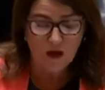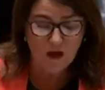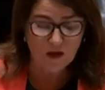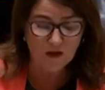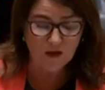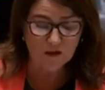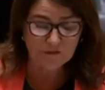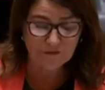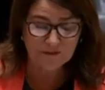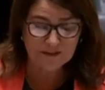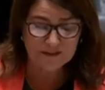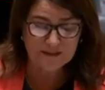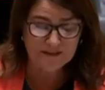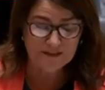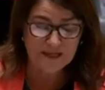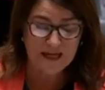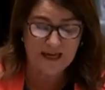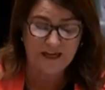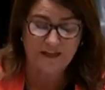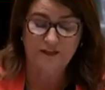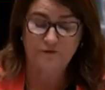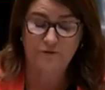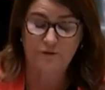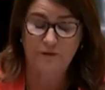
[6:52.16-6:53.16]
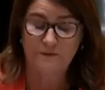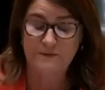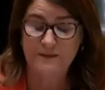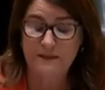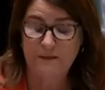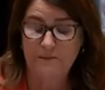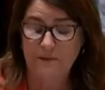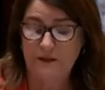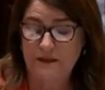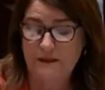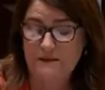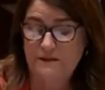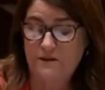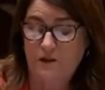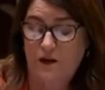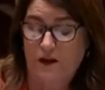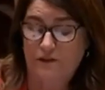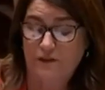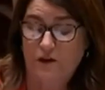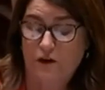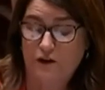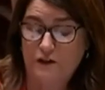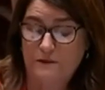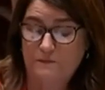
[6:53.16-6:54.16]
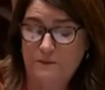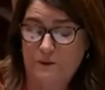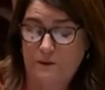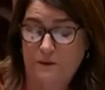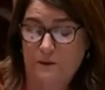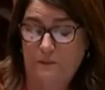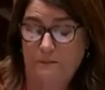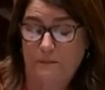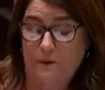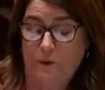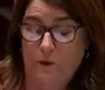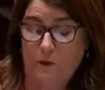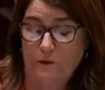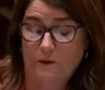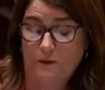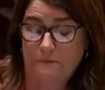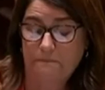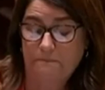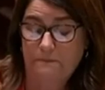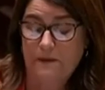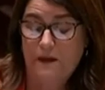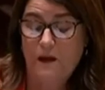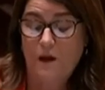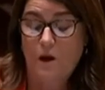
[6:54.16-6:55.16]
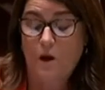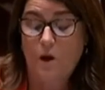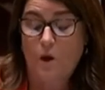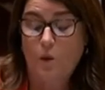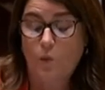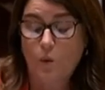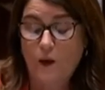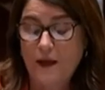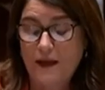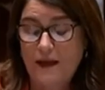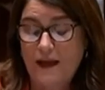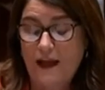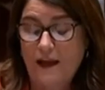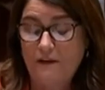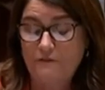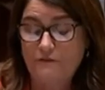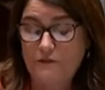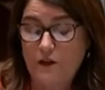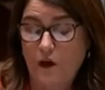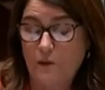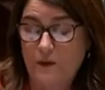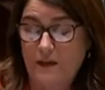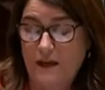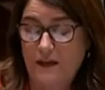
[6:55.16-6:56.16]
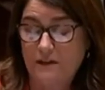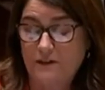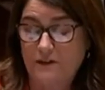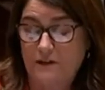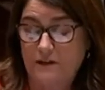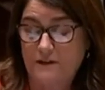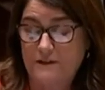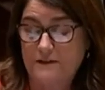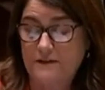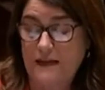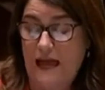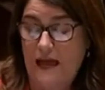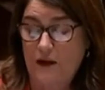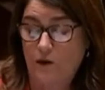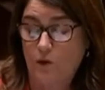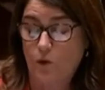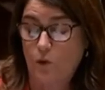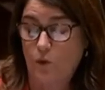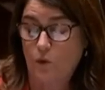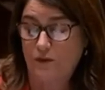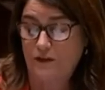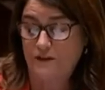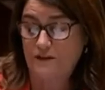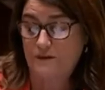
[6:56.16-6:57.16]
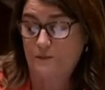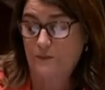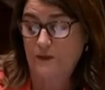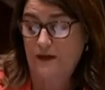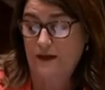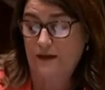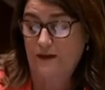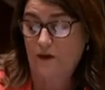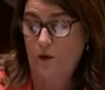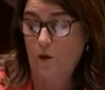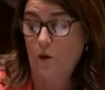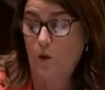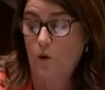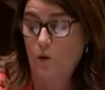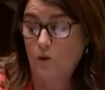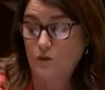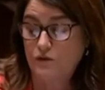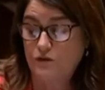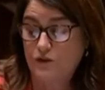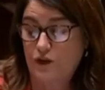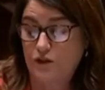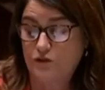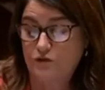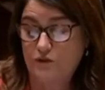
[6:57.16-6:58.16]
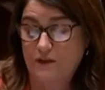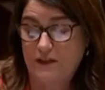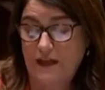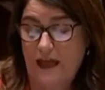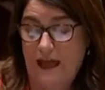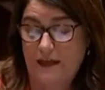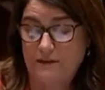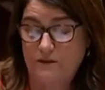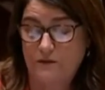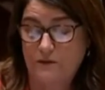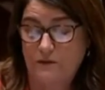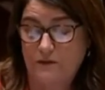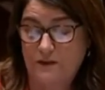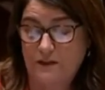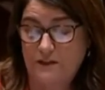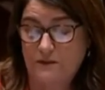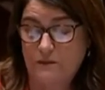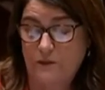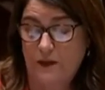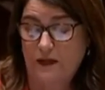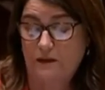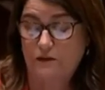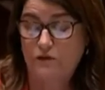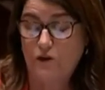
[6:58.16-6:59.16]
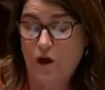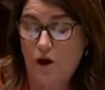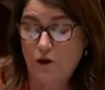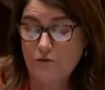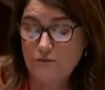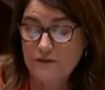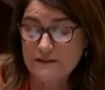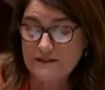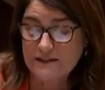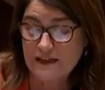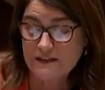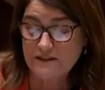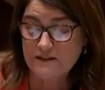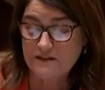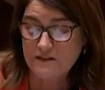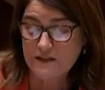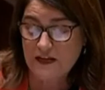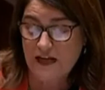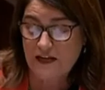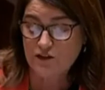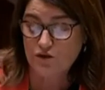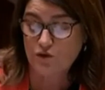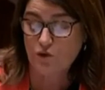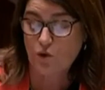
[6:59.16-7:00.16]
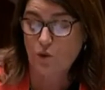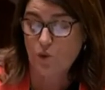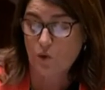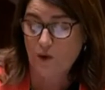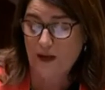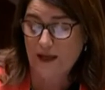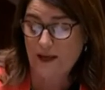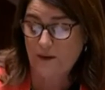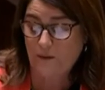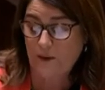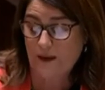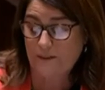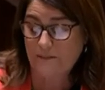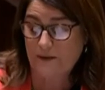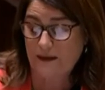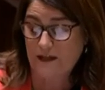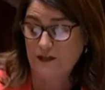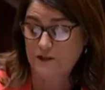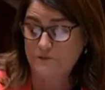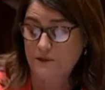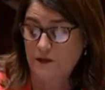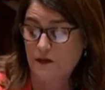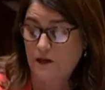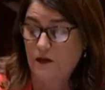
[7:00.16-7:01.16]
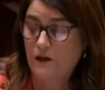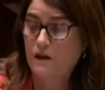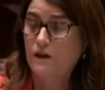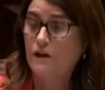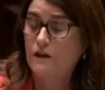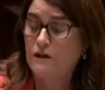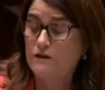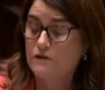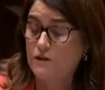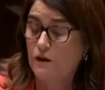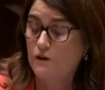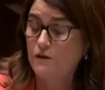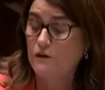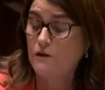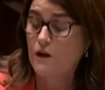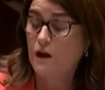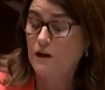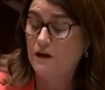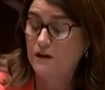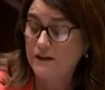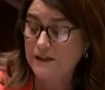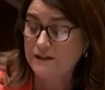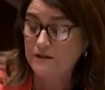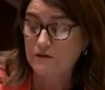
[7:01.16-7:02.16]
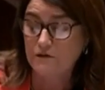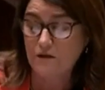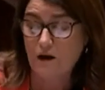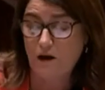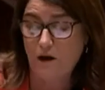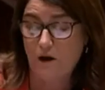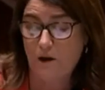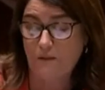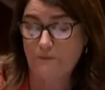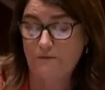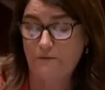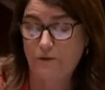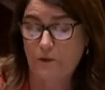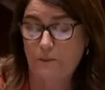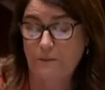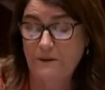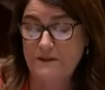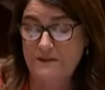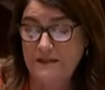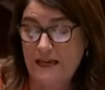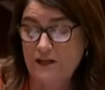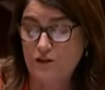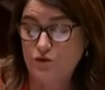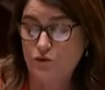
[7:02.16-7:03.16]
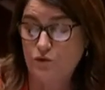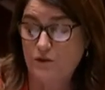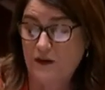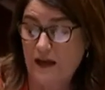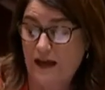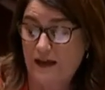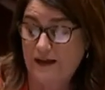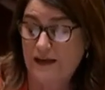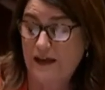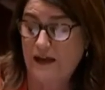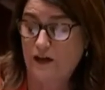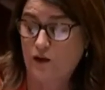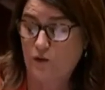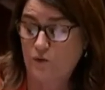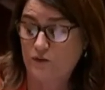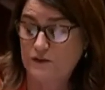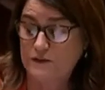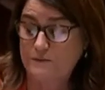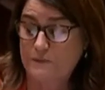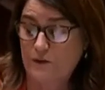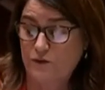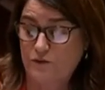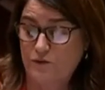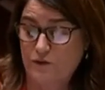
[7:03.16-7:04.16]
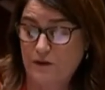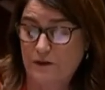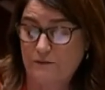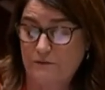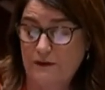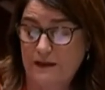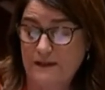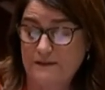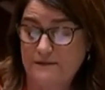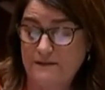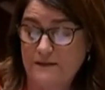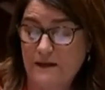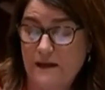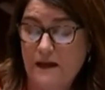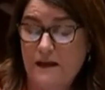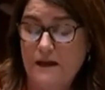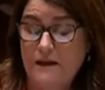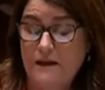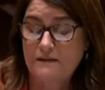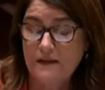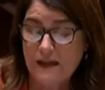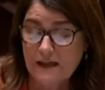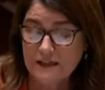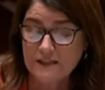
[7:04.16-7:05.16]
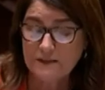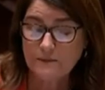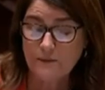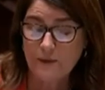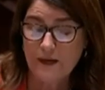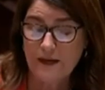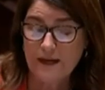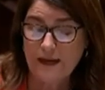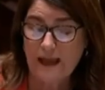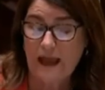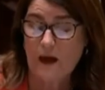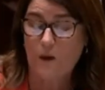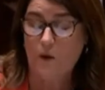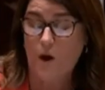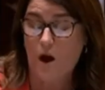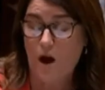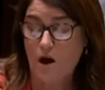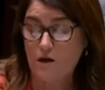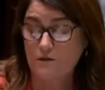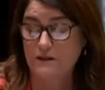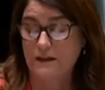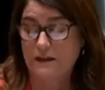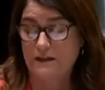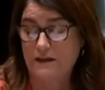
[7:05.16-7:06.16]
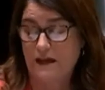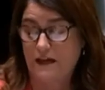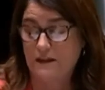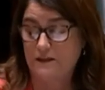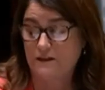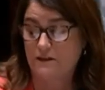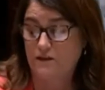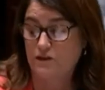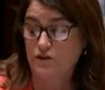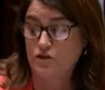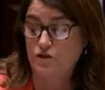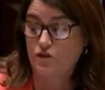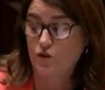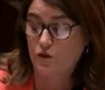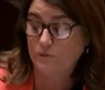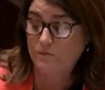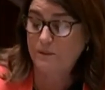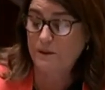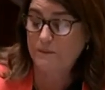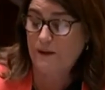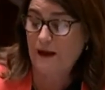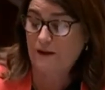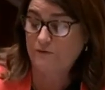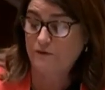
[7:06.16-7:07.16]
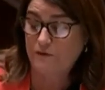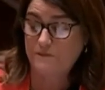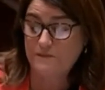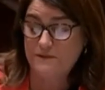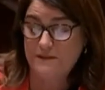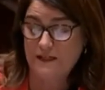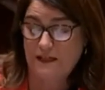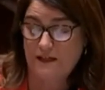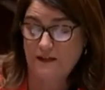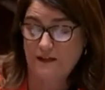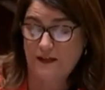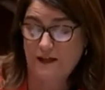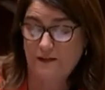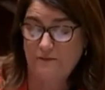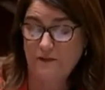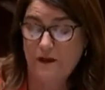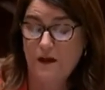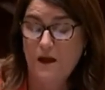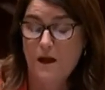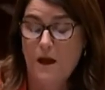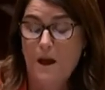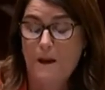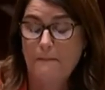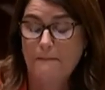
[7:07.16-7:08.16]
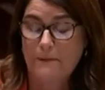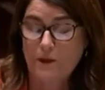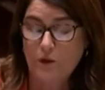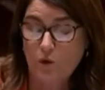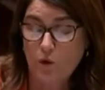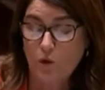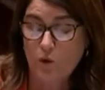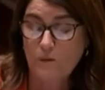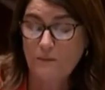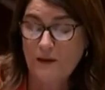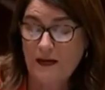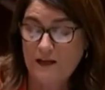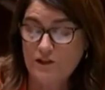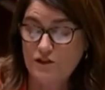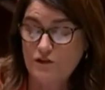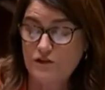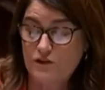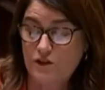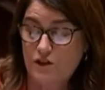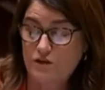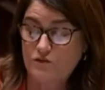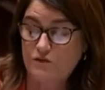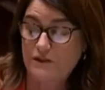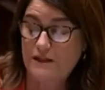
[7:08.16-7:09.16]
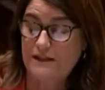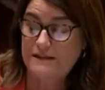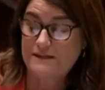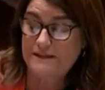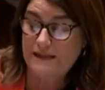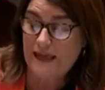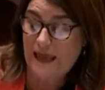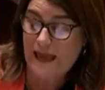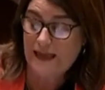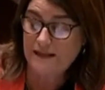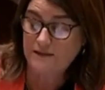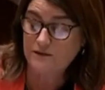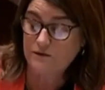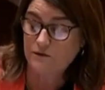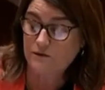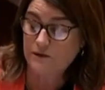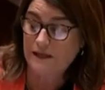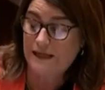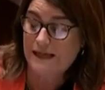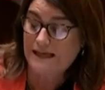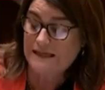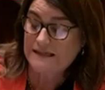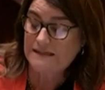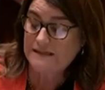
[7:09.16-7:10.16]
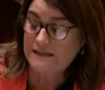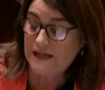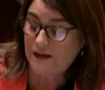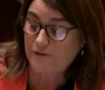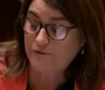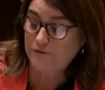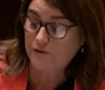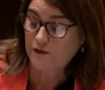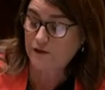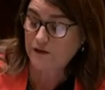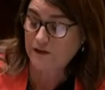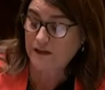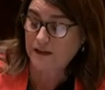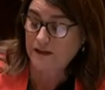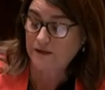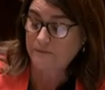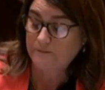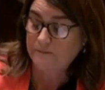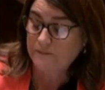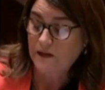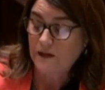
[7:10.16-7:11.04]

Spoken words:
I got this text from someone inside the hospital at Portland. We have no anaesthetists at all this week. All surgery cancelled this week. No resuscitation or airway management. So little hope for potential cardiac or respiratory arrest. Next week, our only anaesthetist should be back from sick leave, but all major surgery is cancelled indefinitely.